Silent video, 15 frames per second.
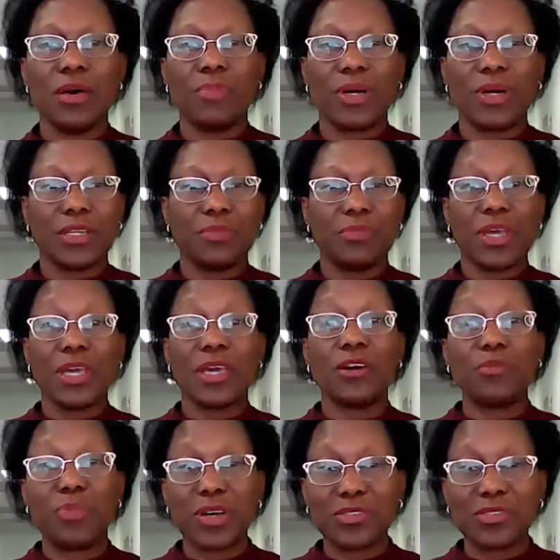But it may
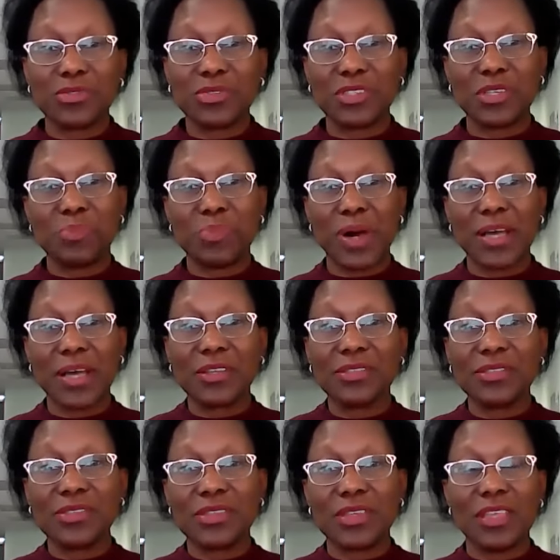help us to see
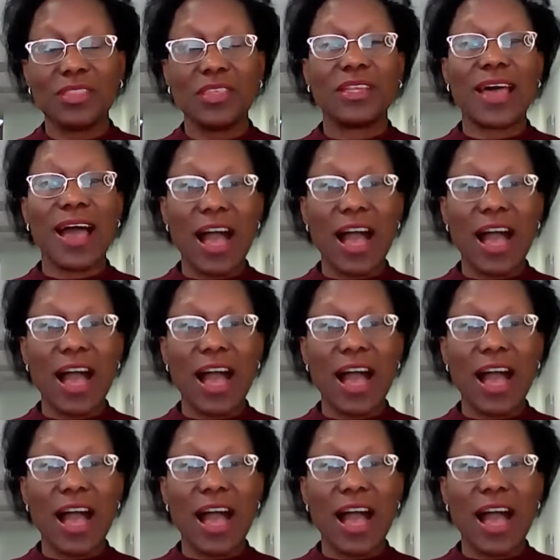patterns that